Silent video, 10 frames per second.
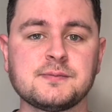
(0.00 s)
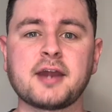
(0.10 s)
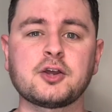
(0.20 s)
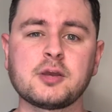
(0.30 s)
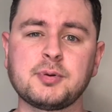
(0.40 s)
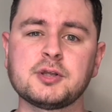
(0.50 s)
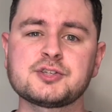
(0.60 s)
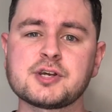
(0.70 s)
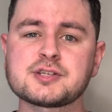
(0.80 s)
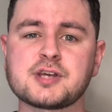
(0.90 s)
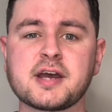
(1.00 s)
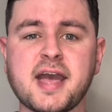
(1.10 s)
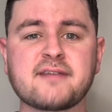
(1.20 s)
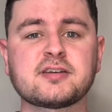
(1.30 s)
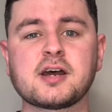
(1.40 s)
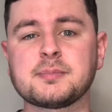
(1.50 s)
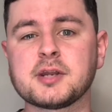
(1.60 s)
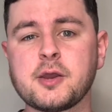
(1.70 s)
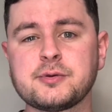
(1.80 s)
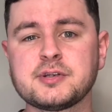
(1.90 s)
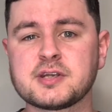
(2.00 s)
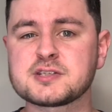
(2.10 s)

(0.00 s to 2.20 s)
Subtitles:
And I apologise that I haven't uploaded